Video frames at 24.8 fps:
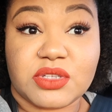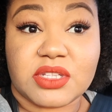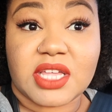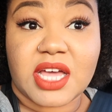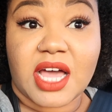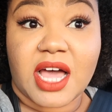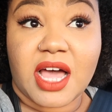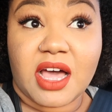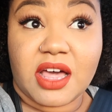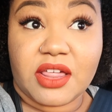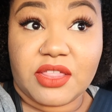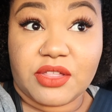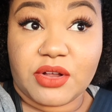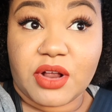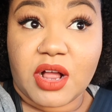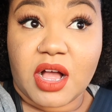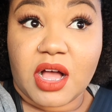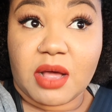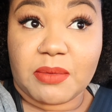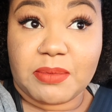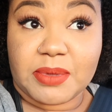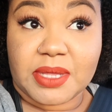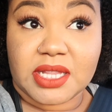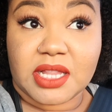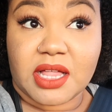to the other
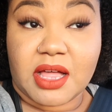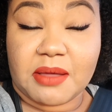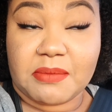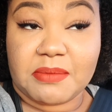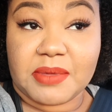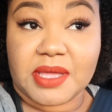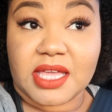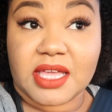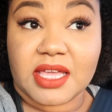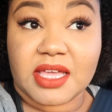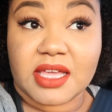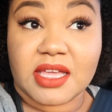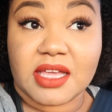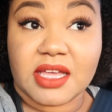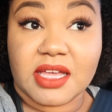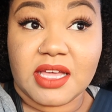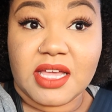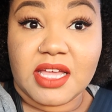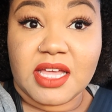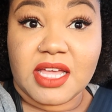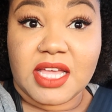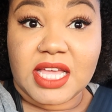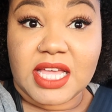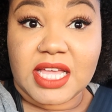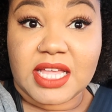Hobby Lobby,
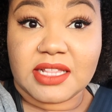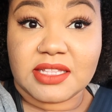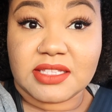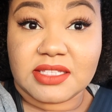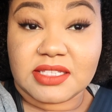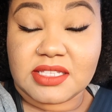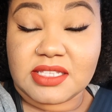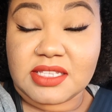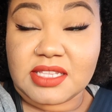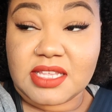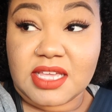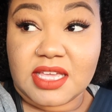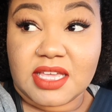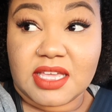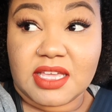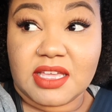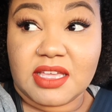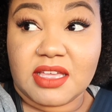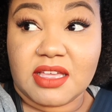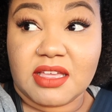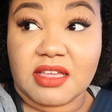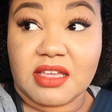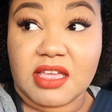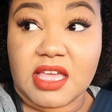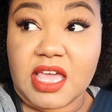and
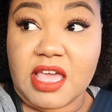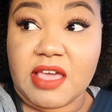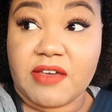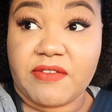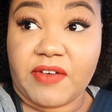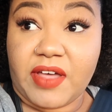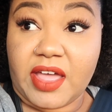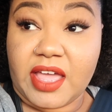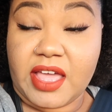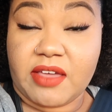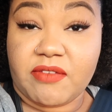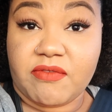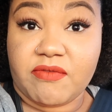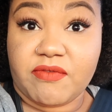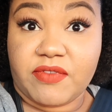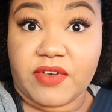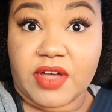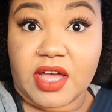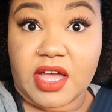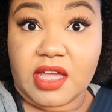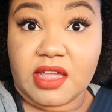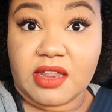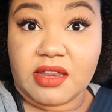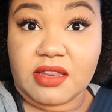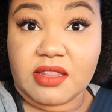see if I can
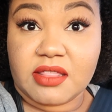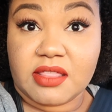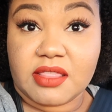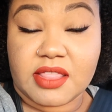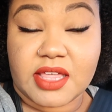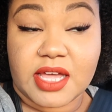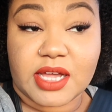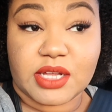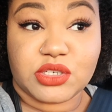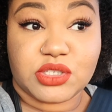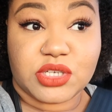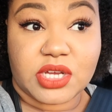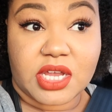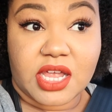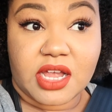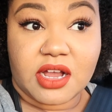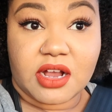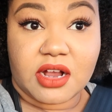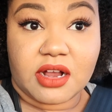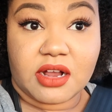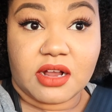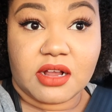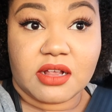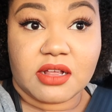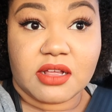find that
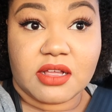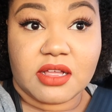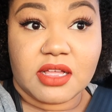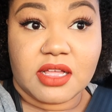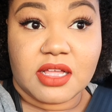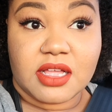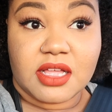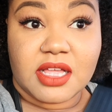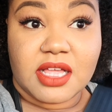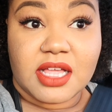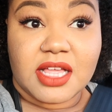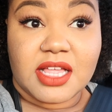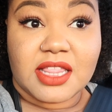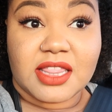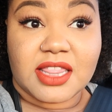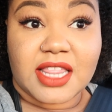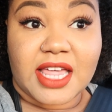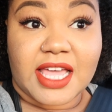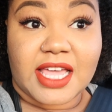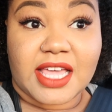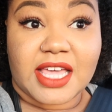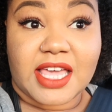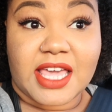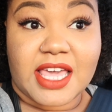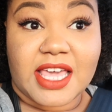chair.
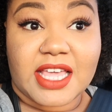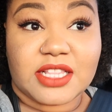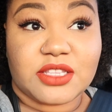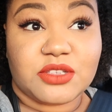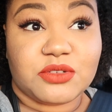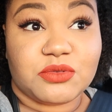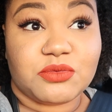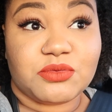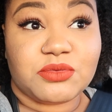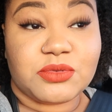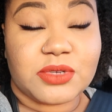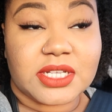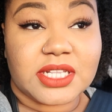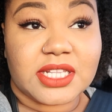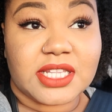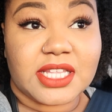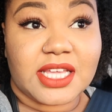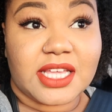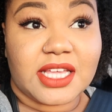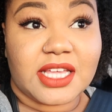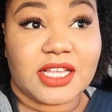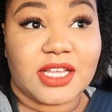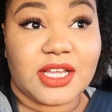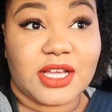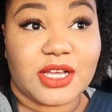Like, it's
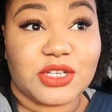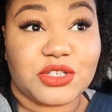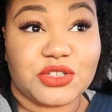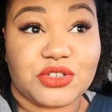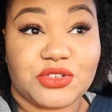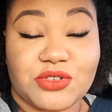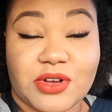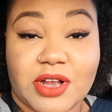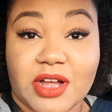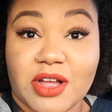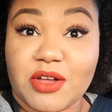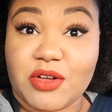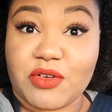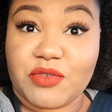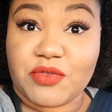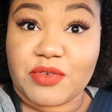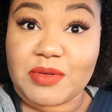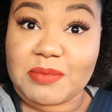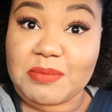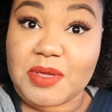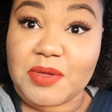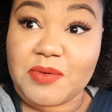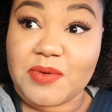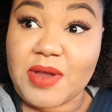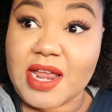really a struggle
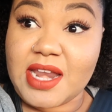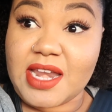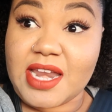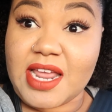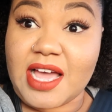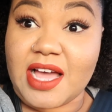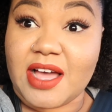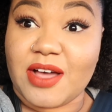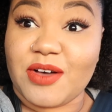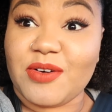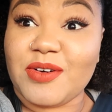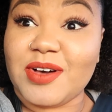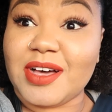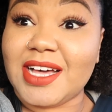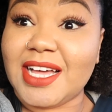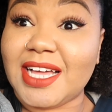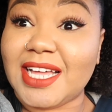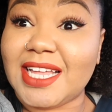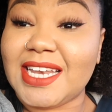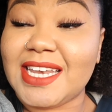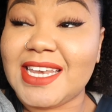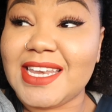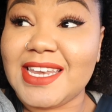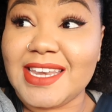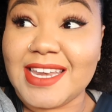for me right now
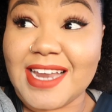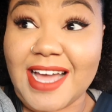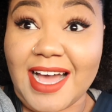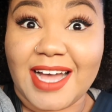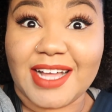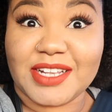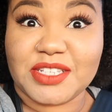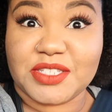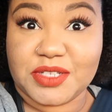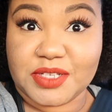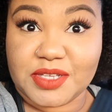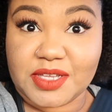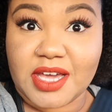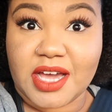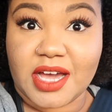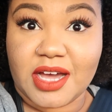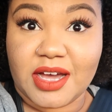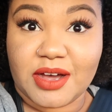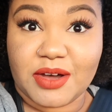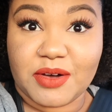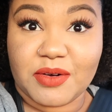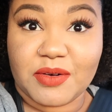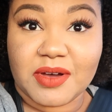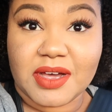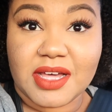not to
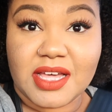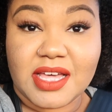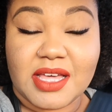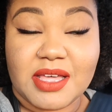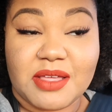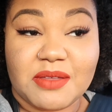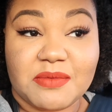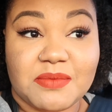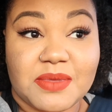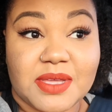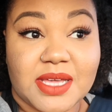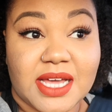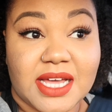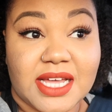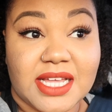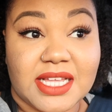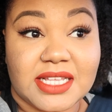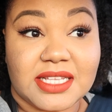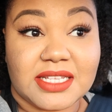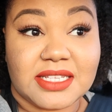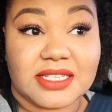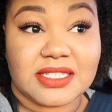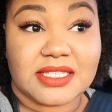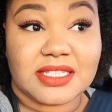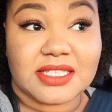go,
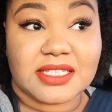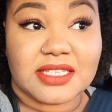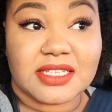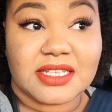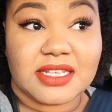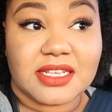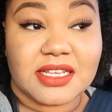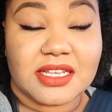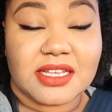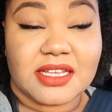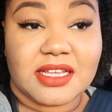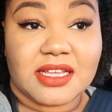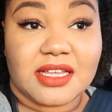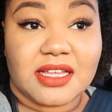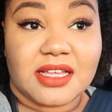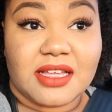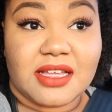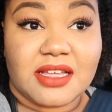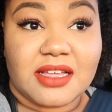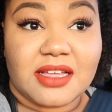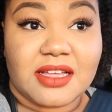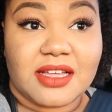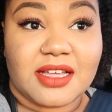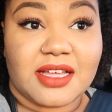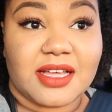because
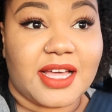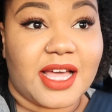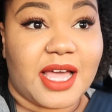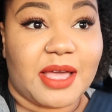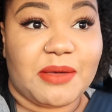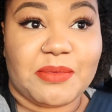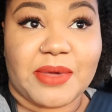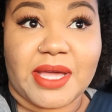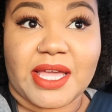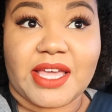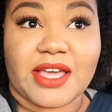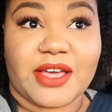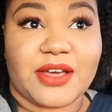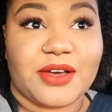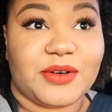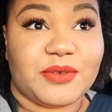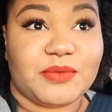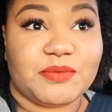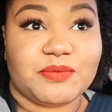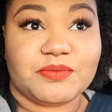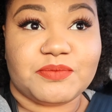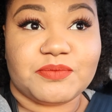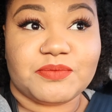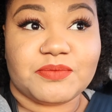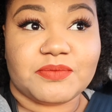I might go,